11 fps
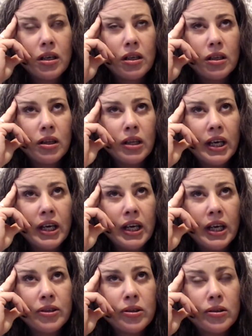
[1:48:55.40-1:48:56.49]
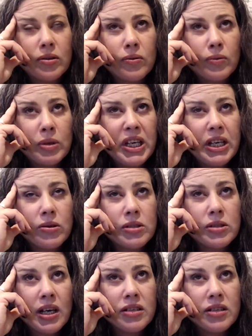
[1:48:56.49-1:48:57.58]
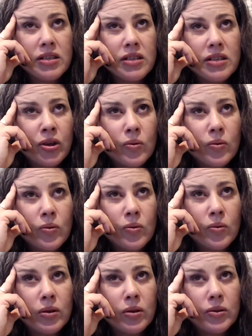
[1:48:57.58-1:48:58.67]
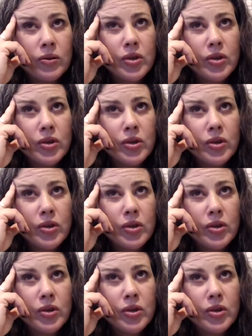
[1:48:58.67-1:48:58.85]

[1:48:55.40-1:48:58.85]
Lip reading: Letter would be your test and your results.